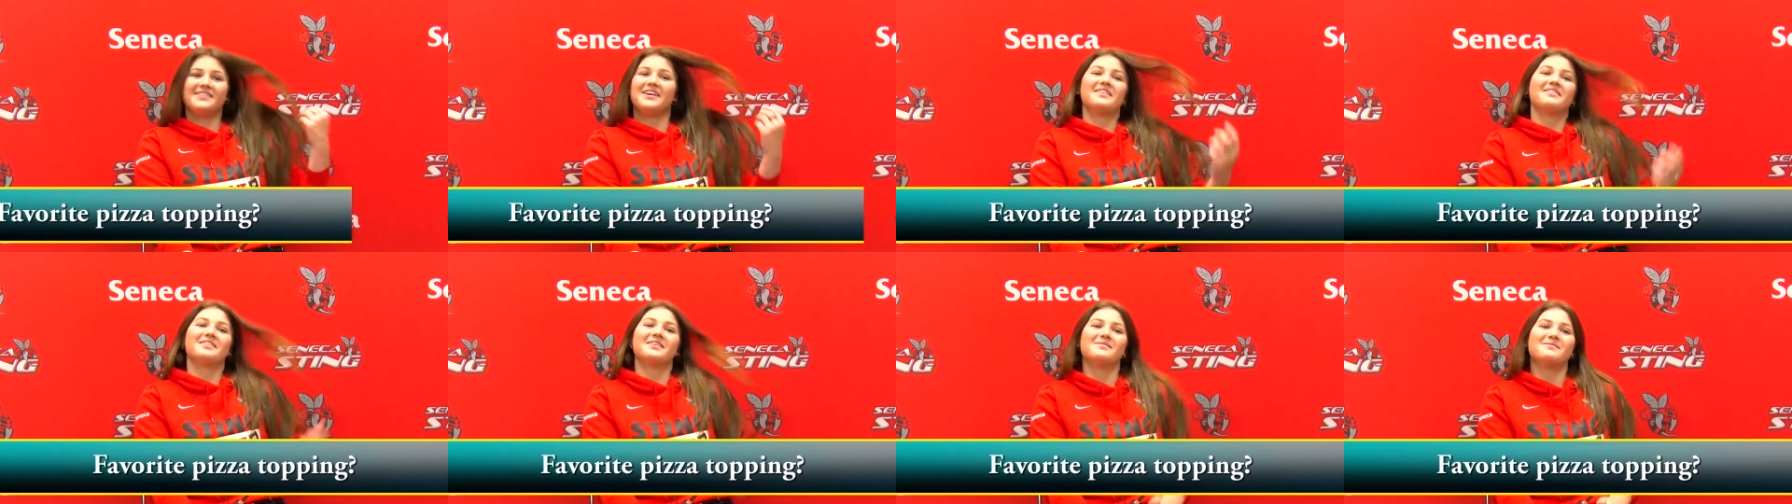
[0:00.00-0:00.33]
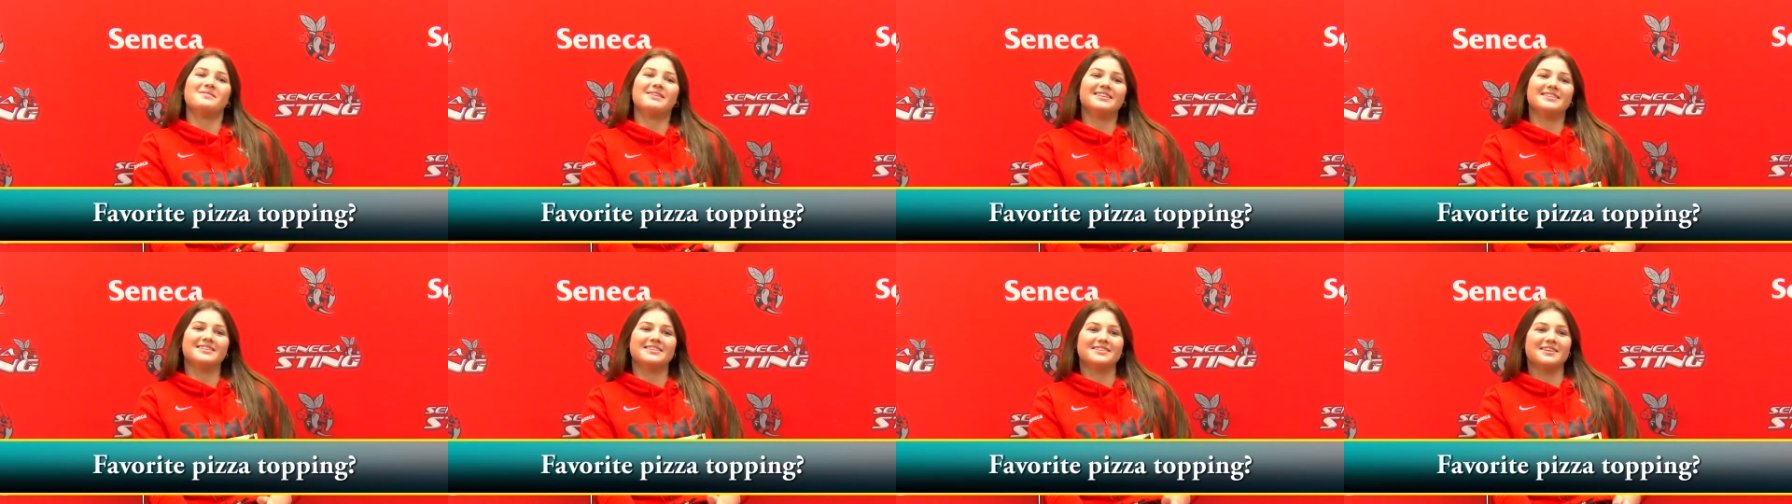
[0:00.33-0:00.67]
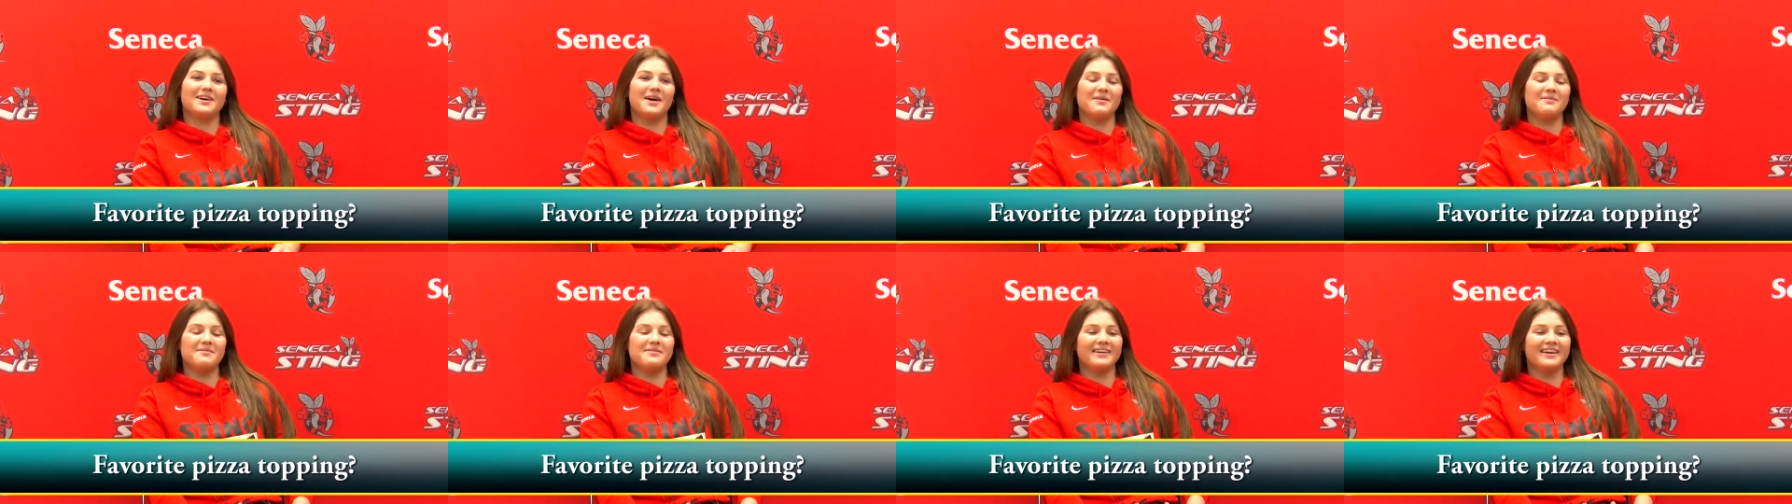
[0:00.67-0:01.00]
Favorite pizza
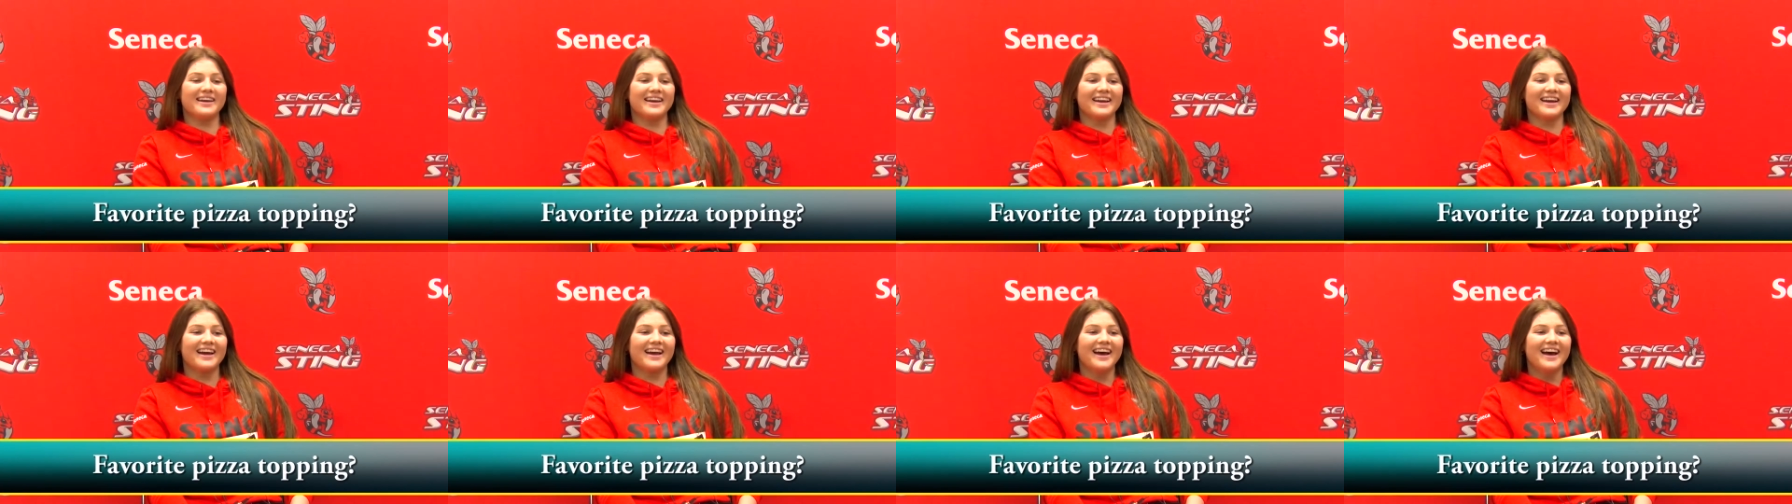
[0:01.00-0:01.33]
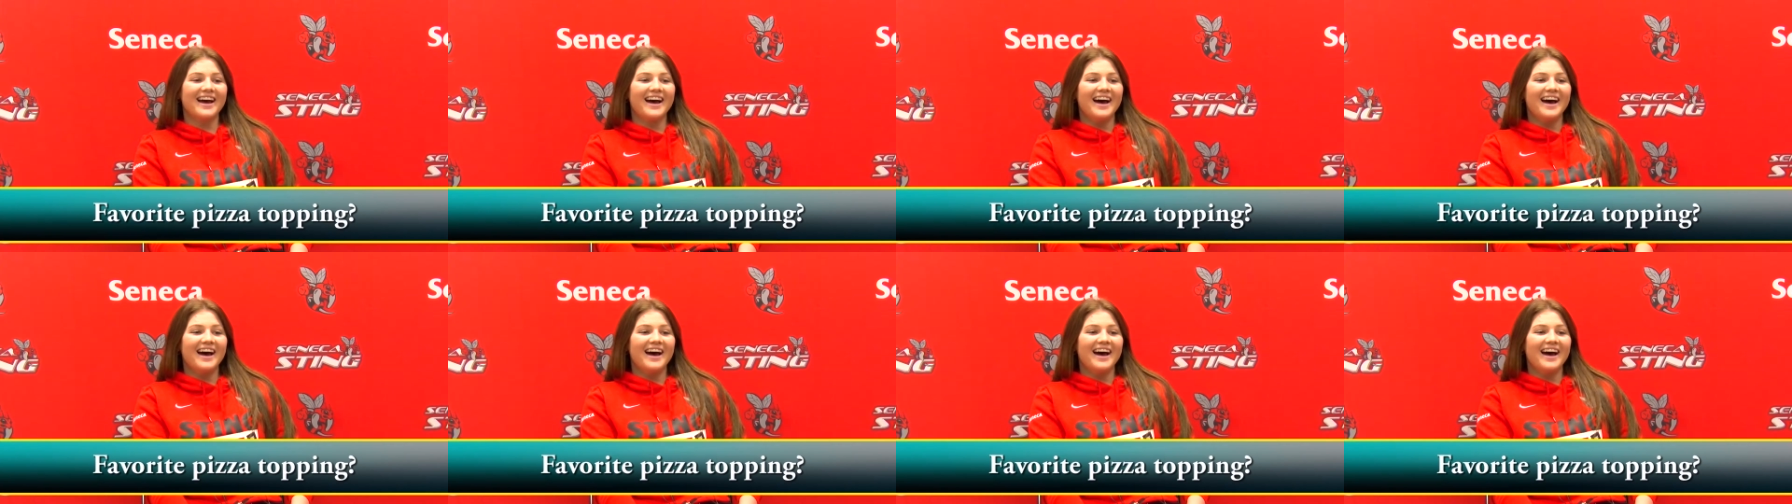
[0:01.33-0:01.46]
topping?